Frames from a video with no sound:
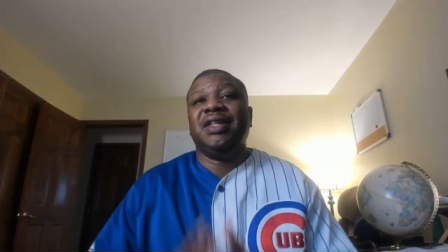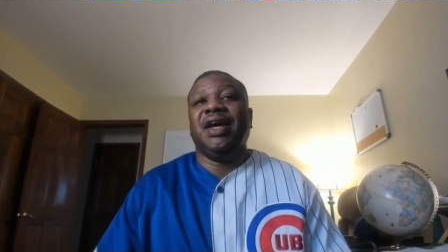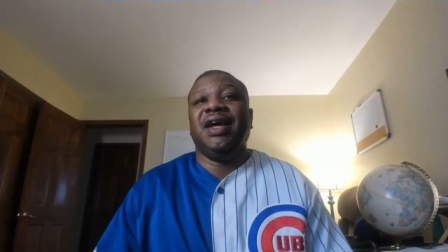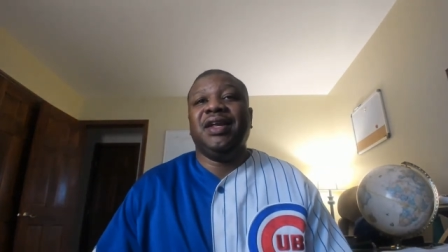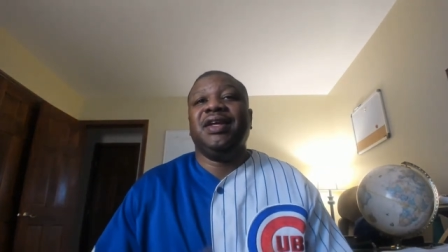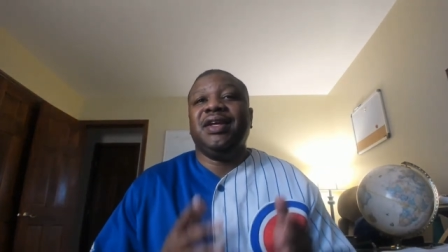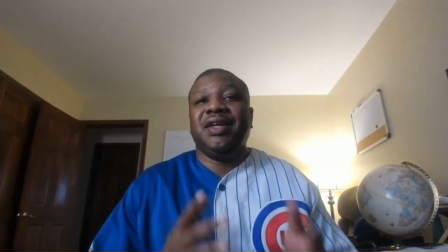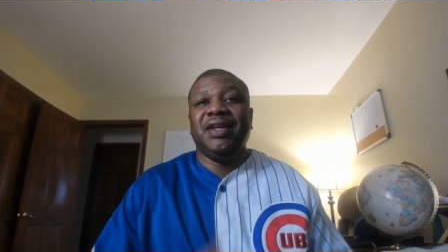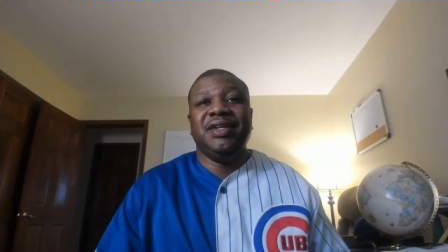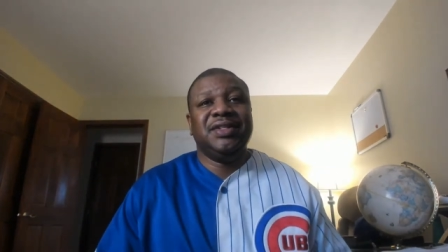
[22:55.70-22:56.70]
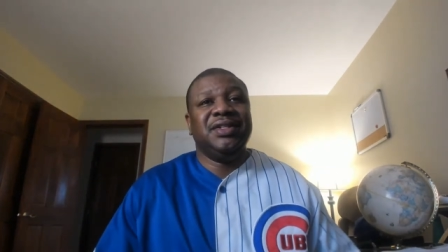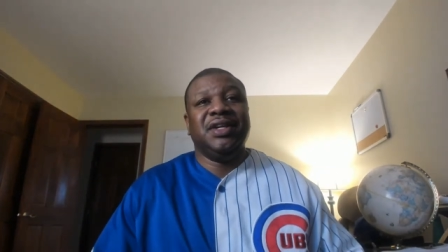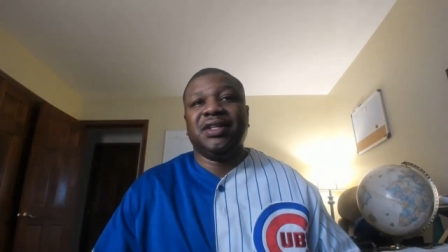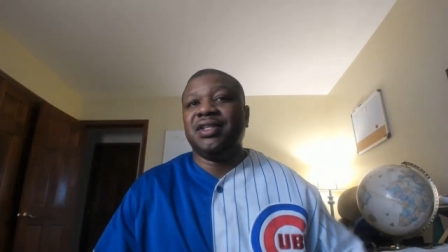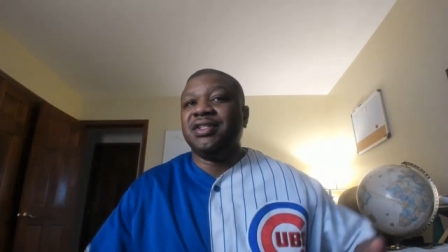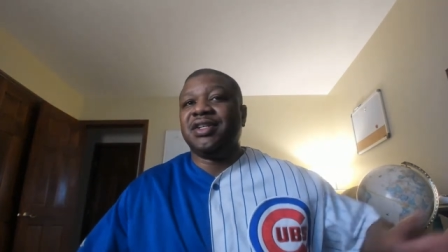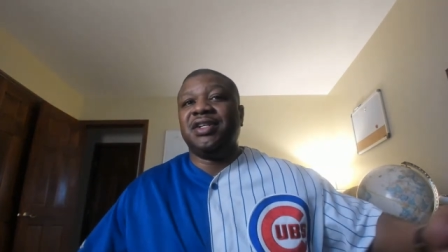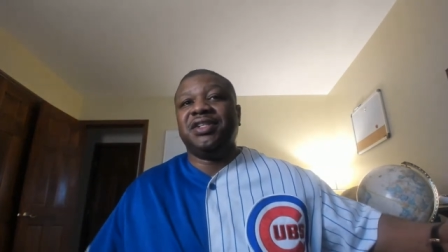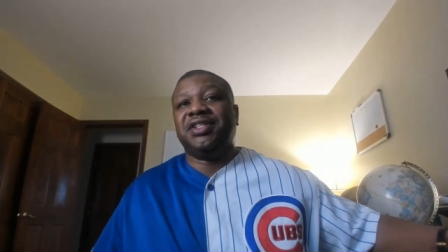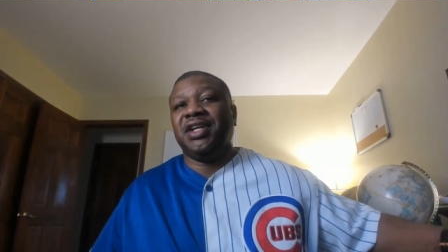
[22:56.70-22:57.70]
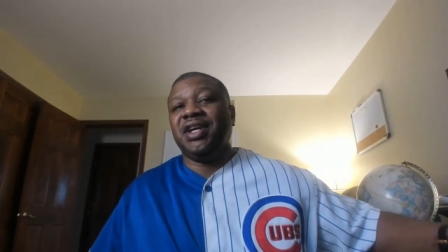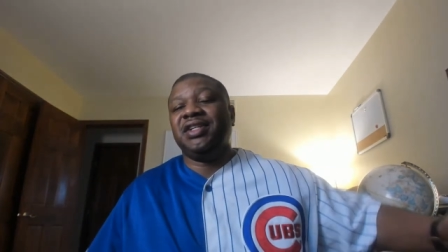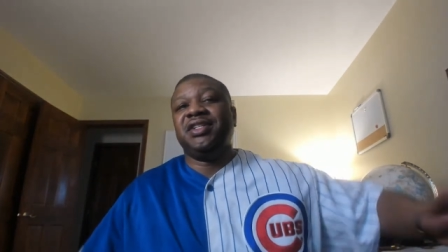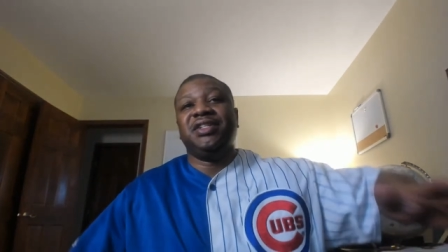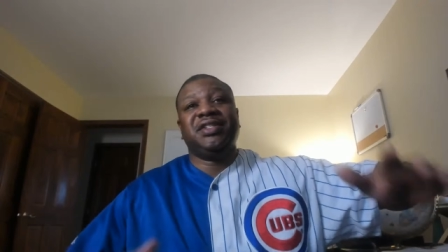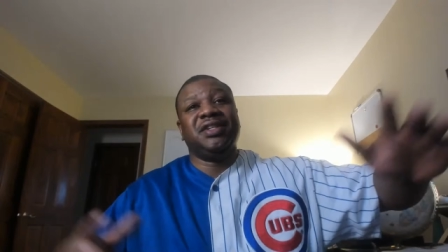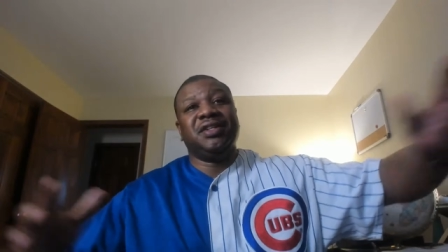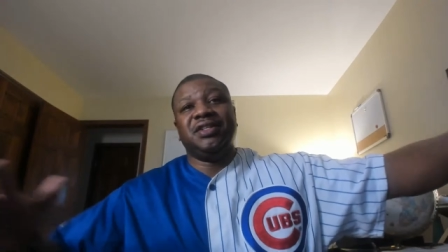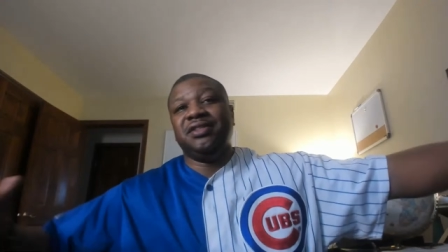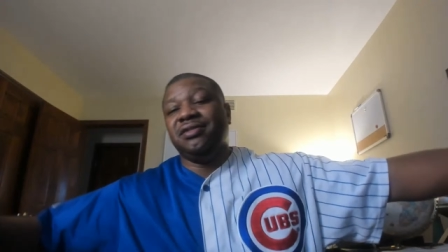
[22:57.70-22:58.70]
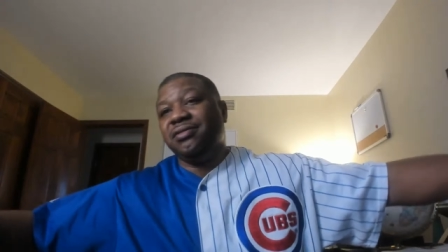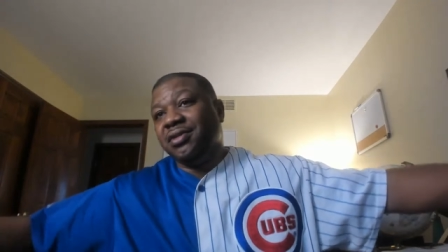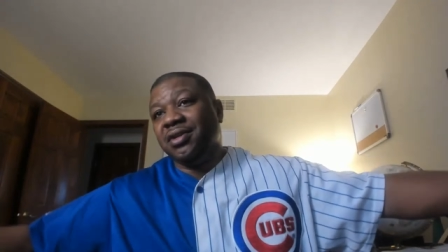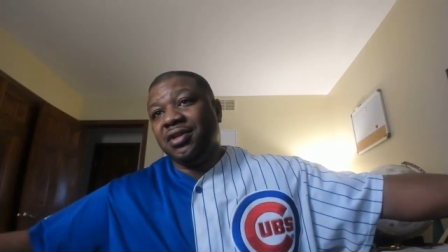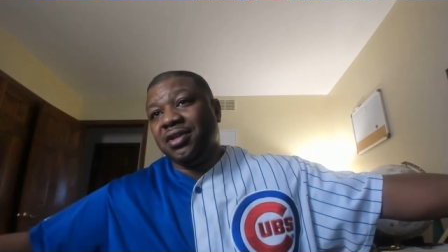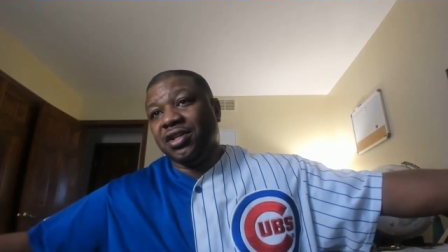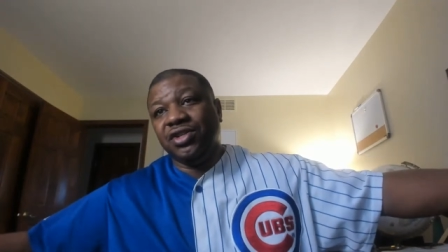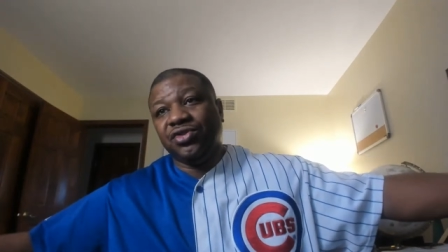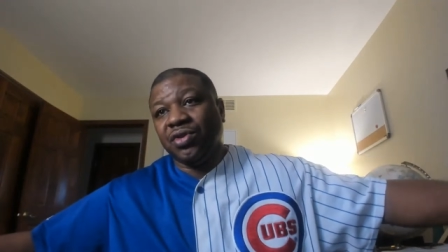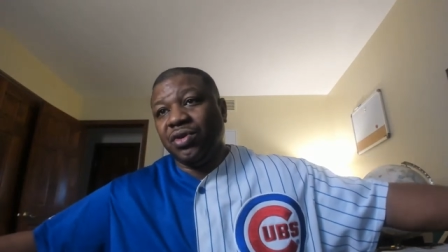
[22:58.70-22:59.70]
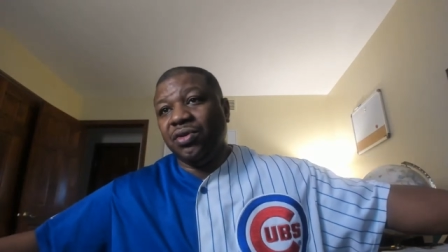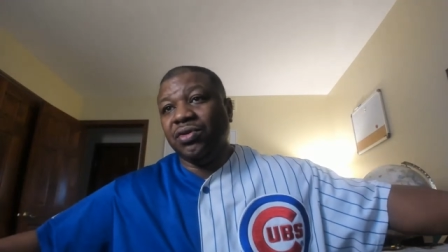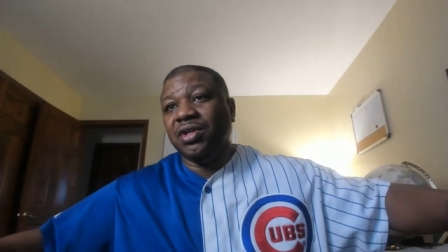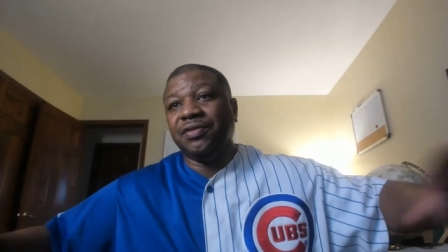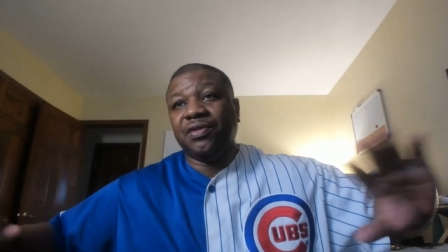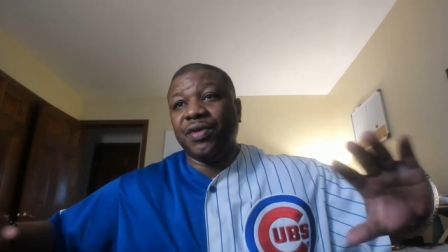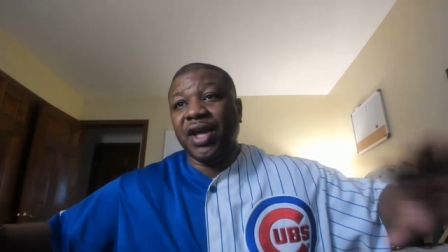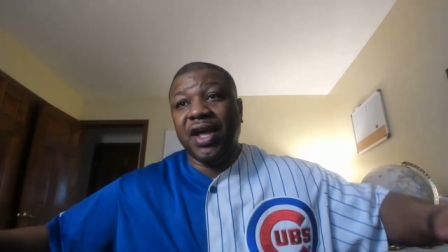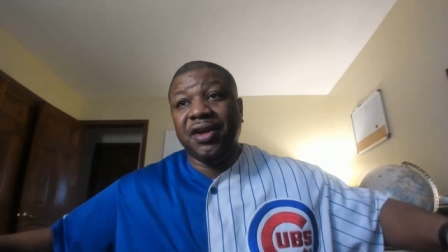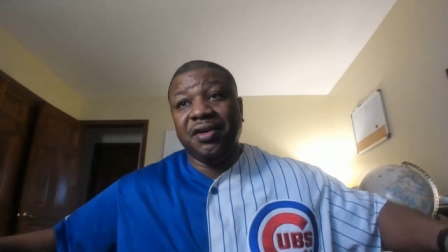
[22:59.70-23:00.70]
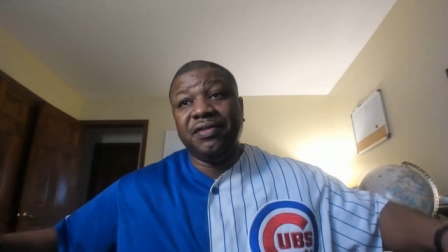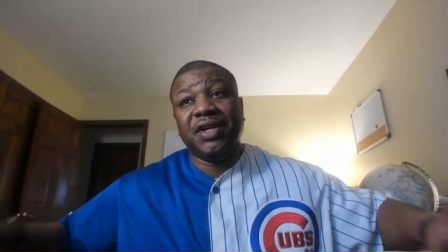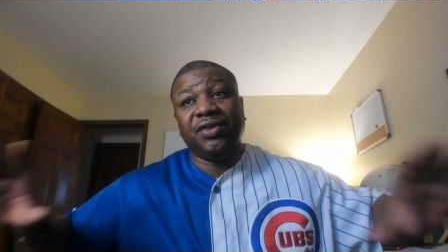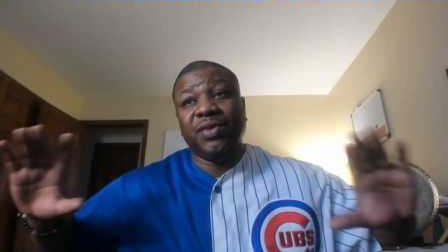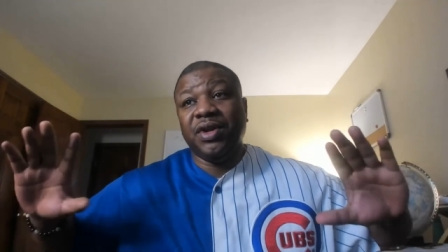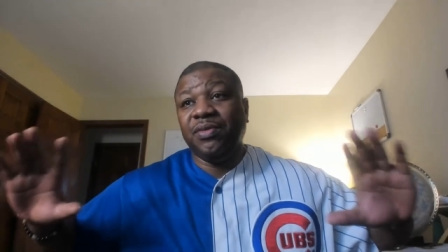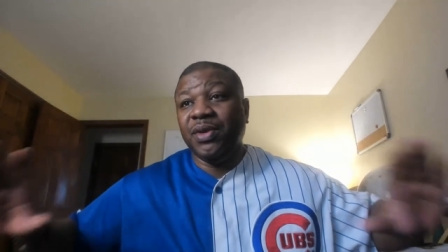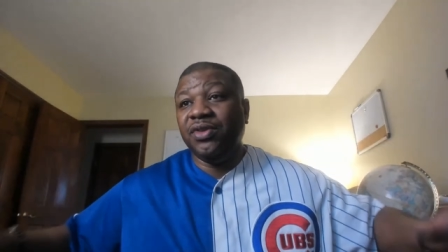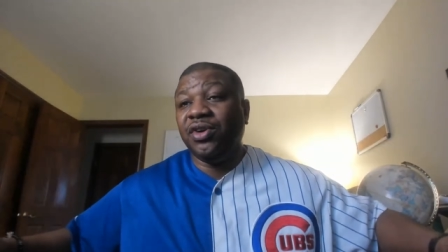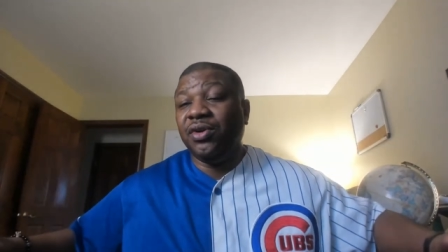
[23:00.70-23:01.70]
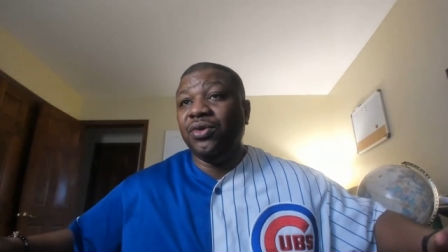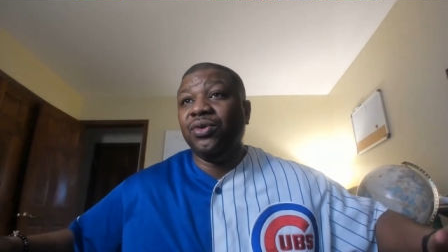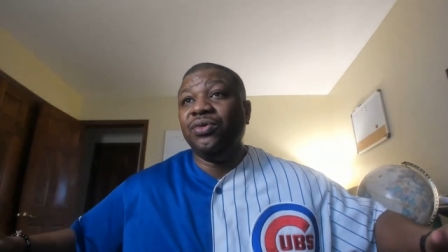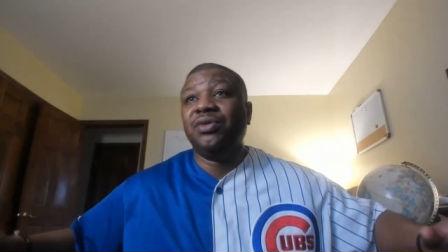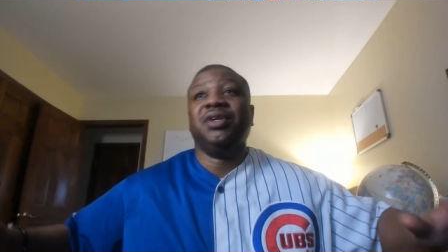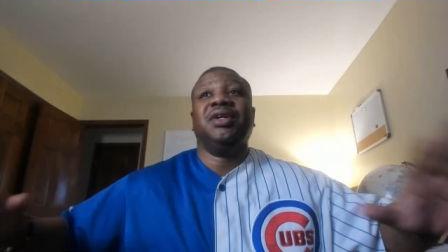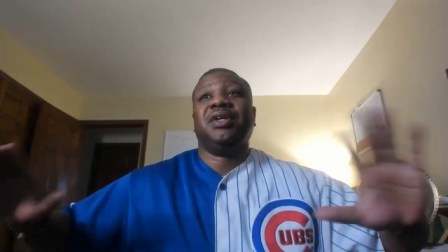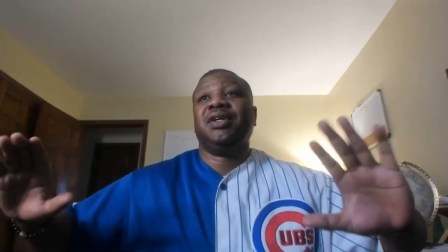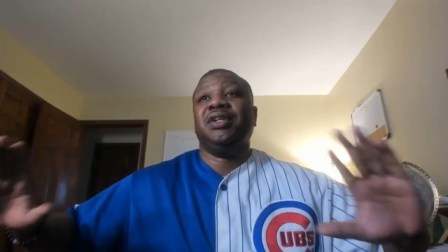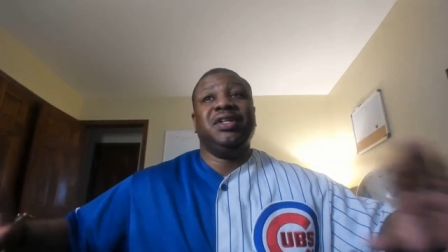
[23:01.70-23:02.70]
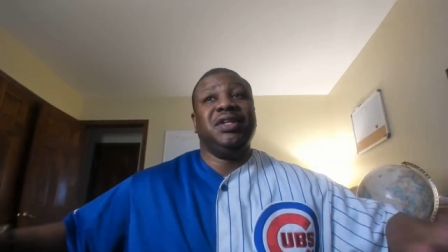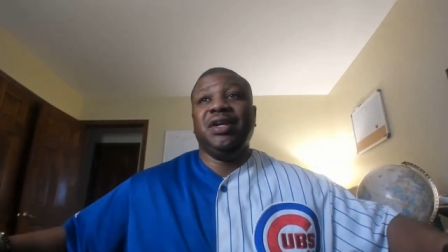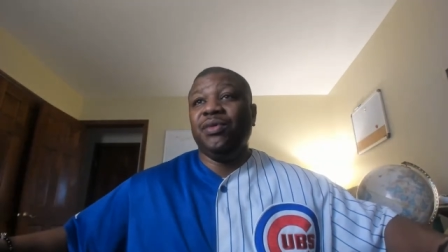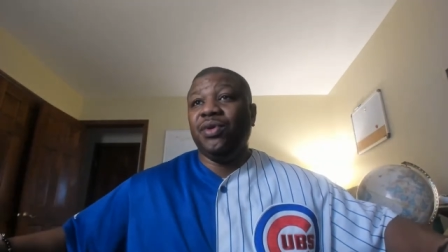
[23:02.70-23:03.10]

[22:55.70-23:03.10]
that he nothing's gonna change. He's still in control of creative. That's what he's been told. He